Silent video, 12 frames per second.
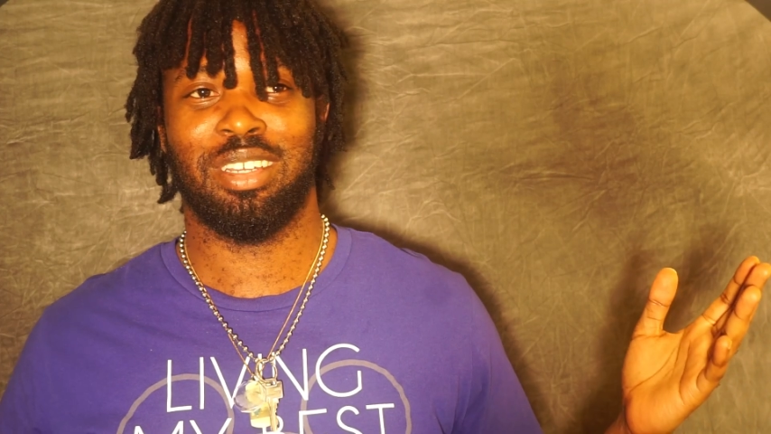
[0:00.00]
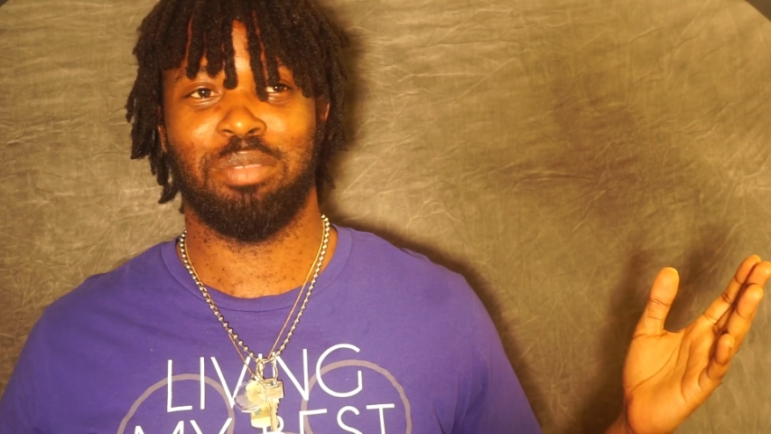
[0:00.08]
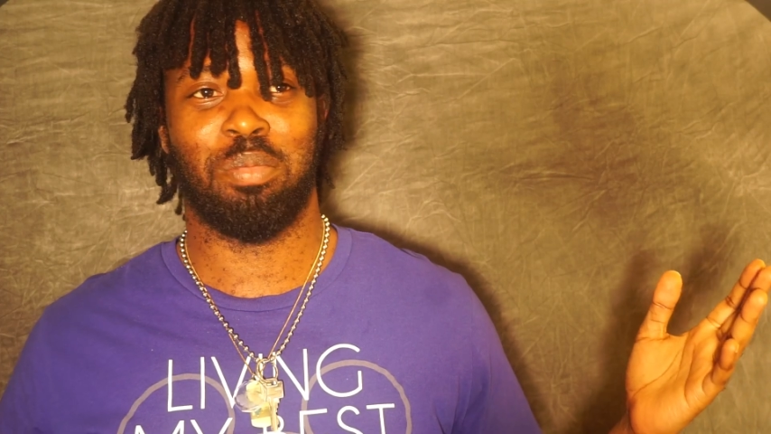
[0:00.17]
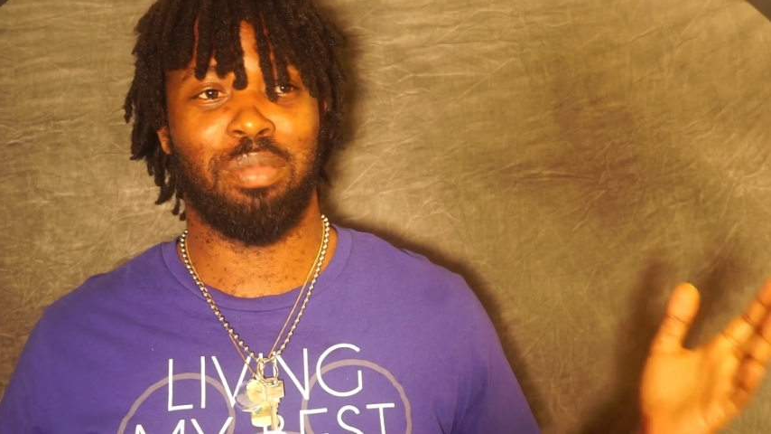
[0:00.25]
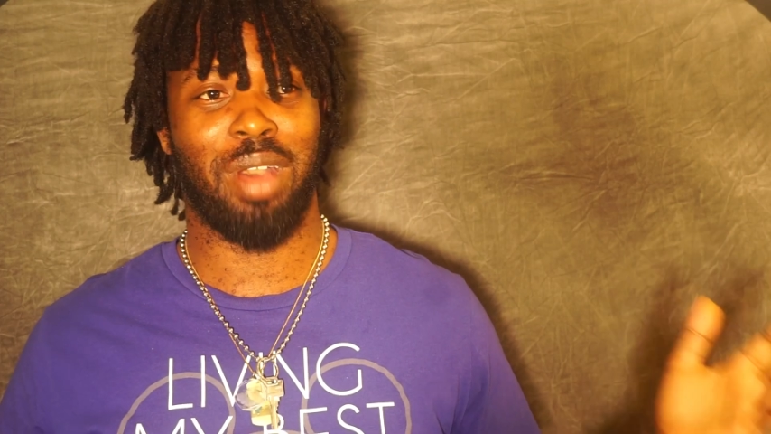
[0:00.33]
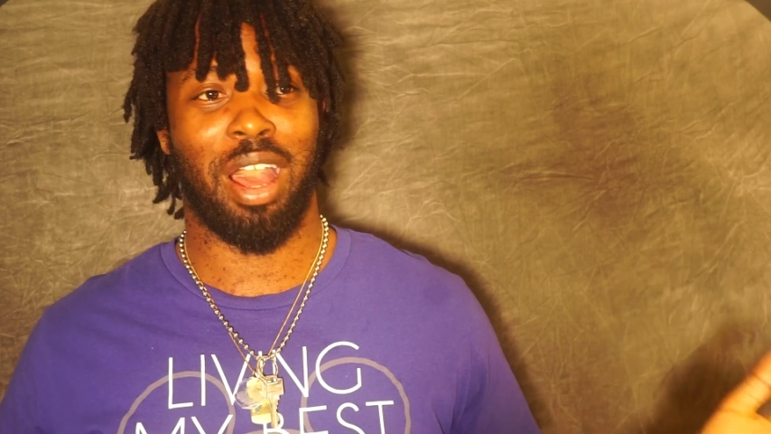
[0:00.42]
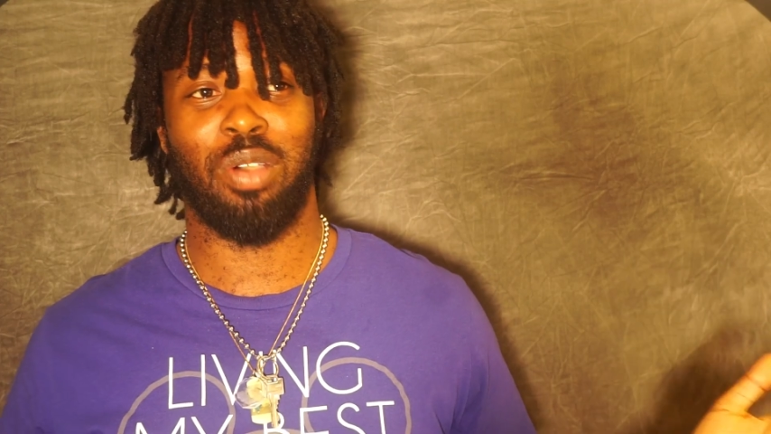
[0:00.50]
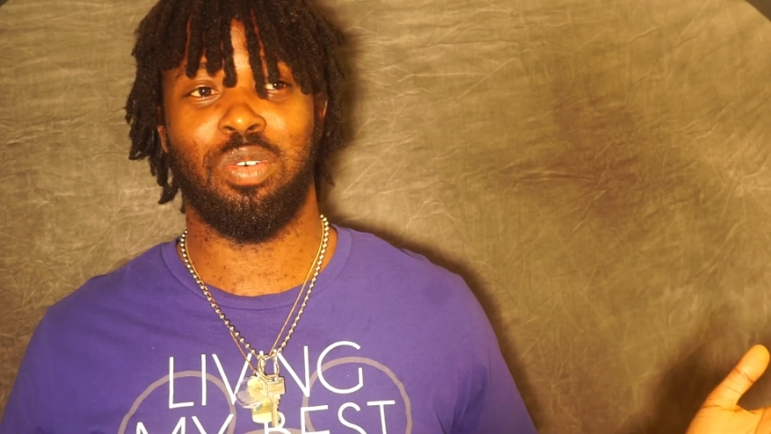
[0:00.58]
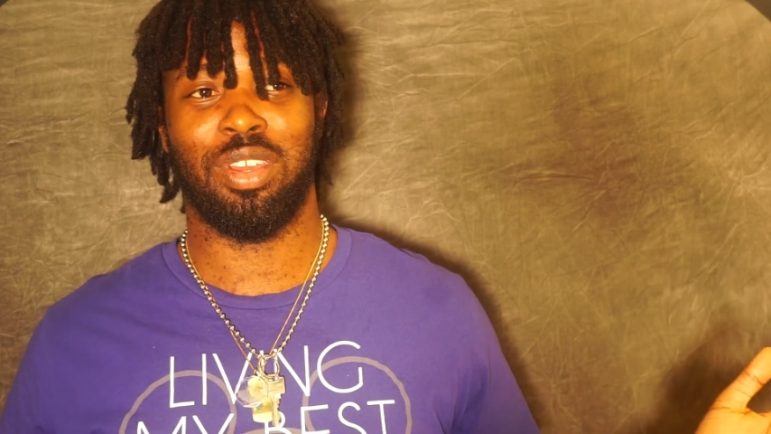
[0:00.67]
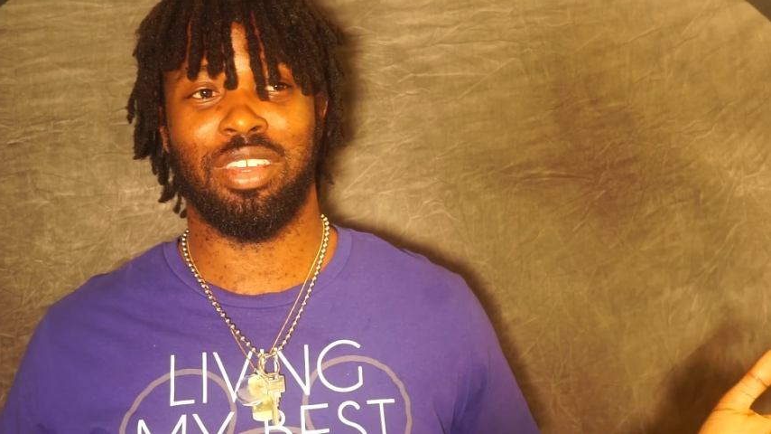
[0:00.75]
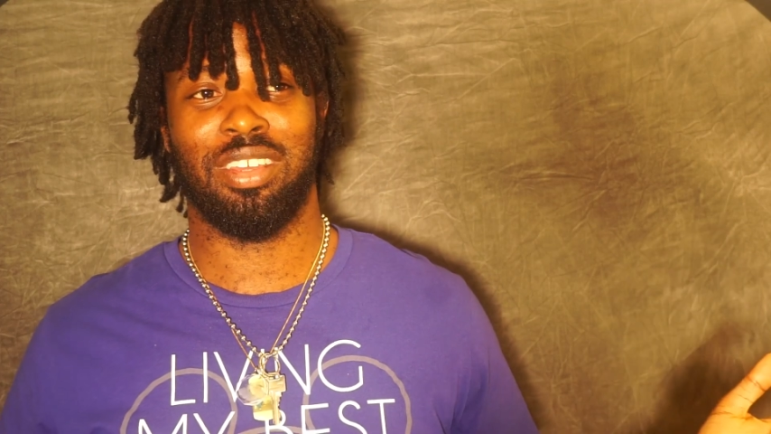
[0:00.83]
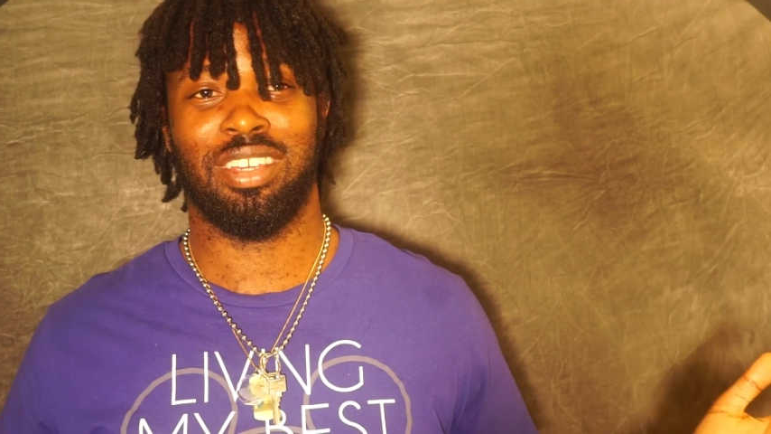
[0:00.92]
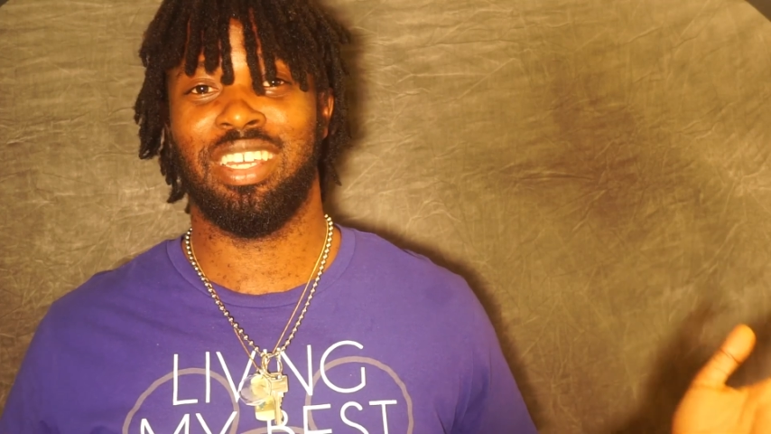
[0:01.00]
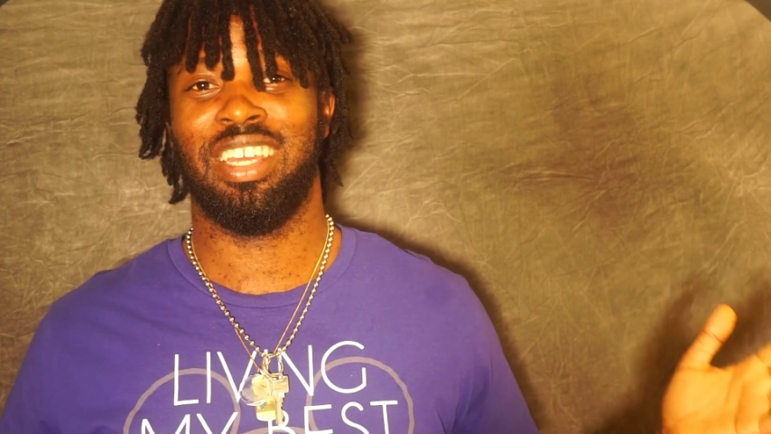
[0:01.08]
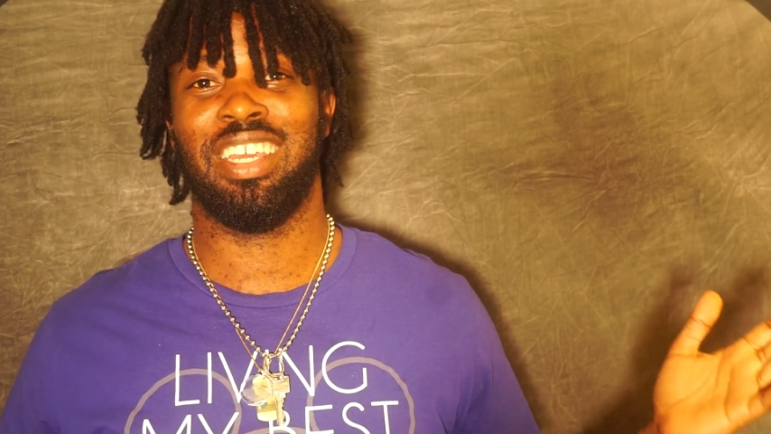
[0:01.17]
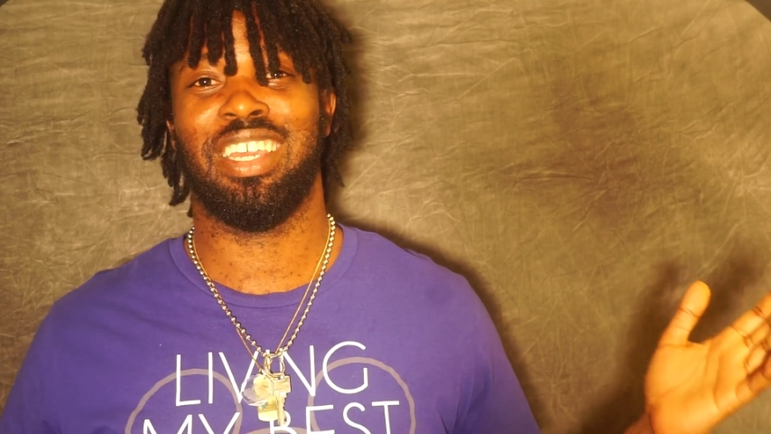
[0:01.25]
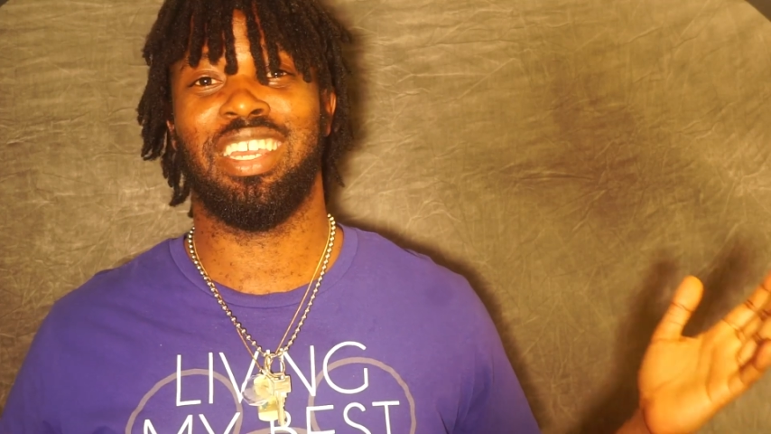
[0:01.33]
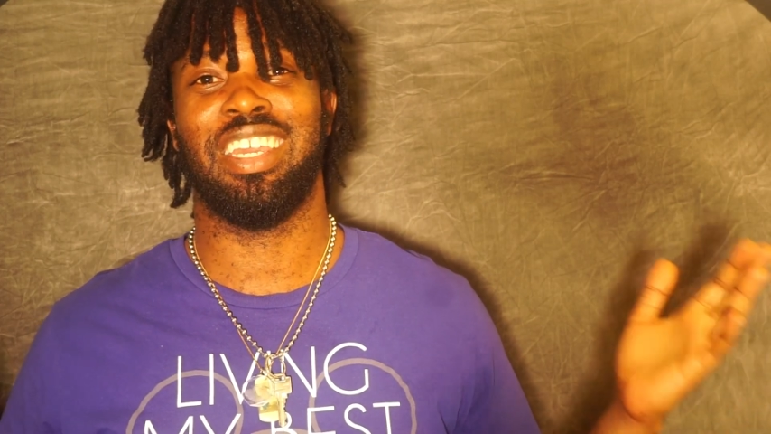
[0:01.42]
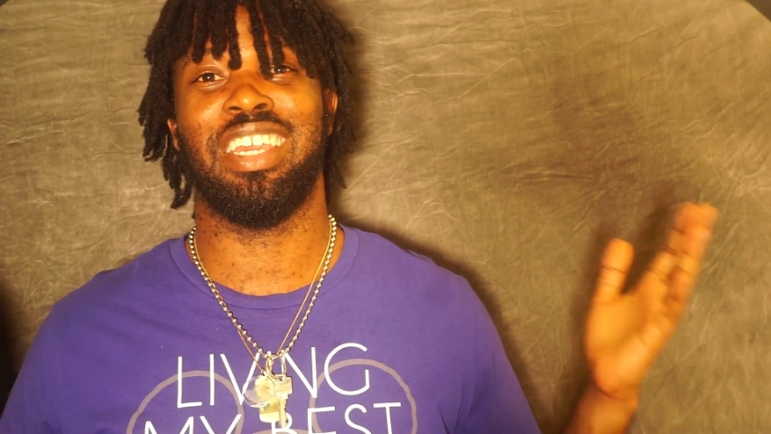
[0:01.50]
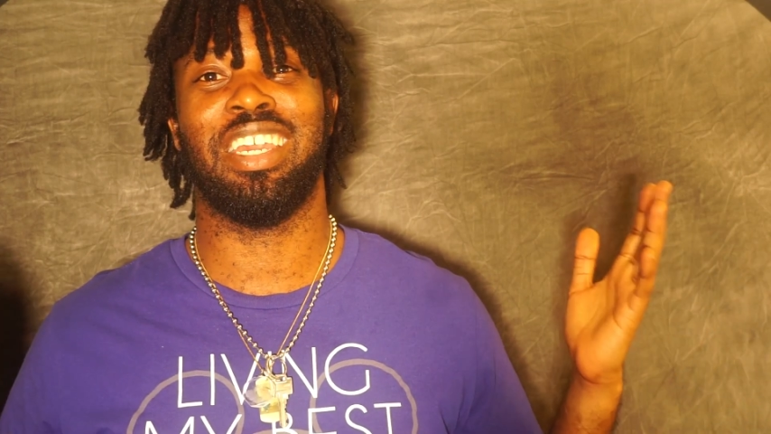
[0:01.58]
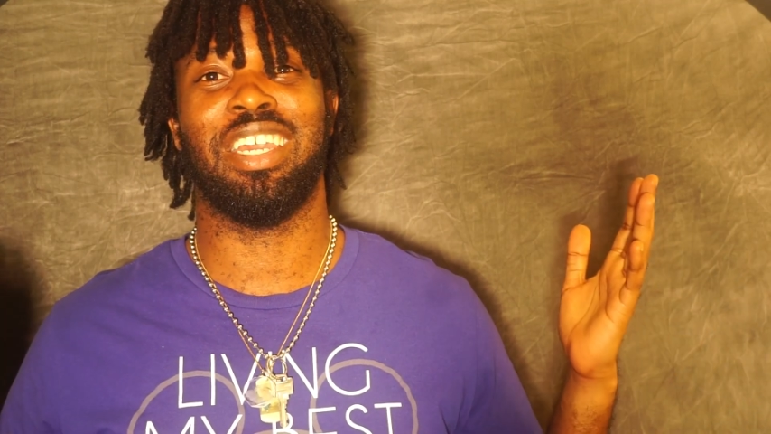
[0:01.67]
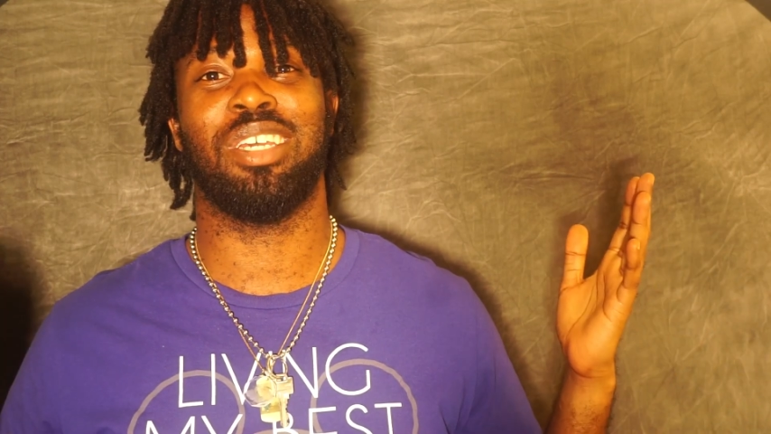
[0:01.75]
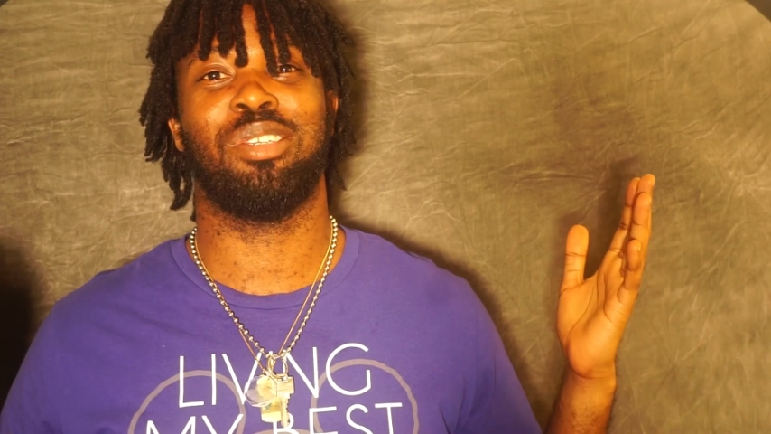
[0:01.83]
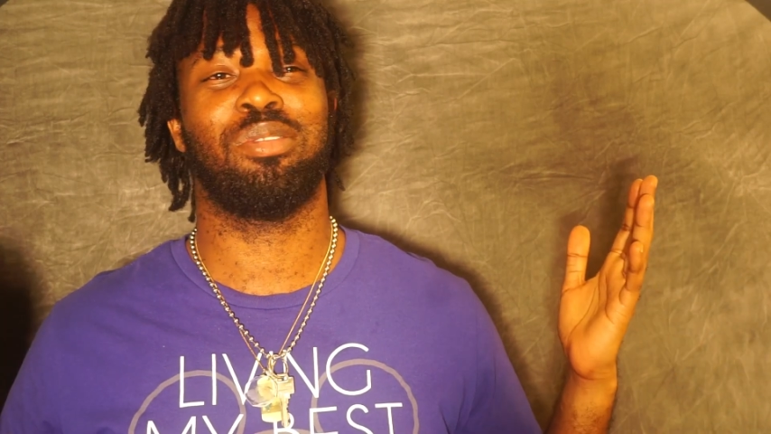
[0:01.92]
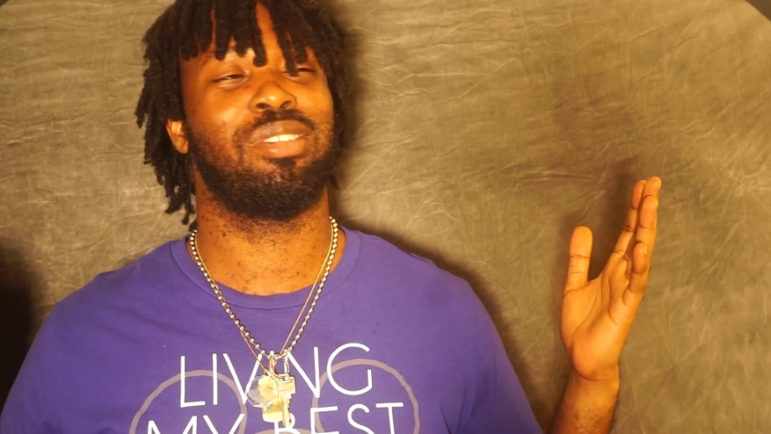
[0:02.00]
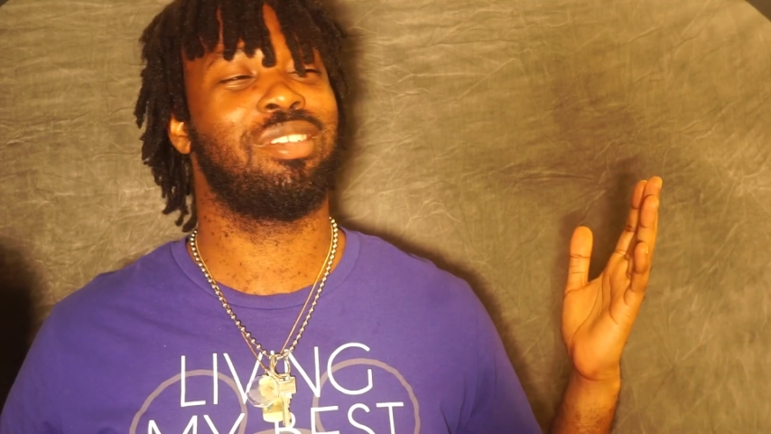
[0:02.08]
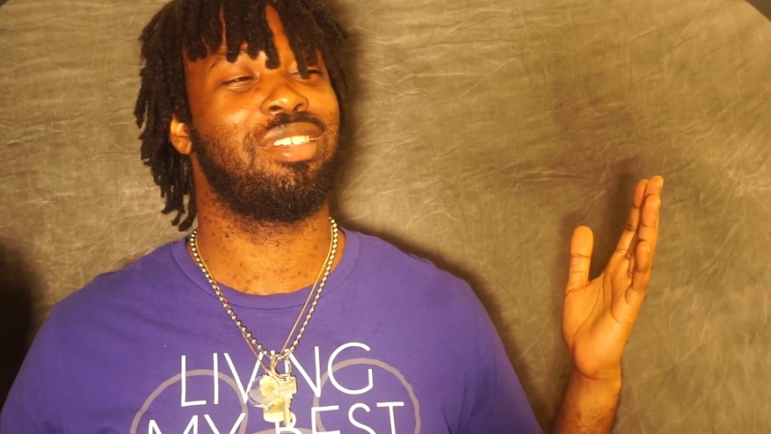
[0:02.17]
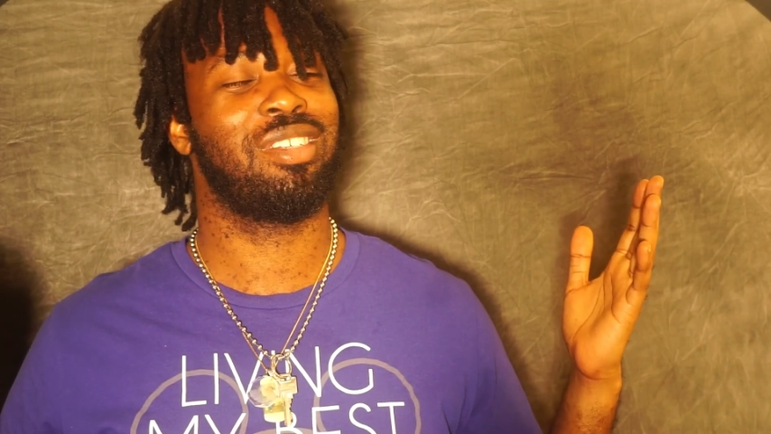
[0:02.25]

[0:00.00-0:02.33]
Maui, he is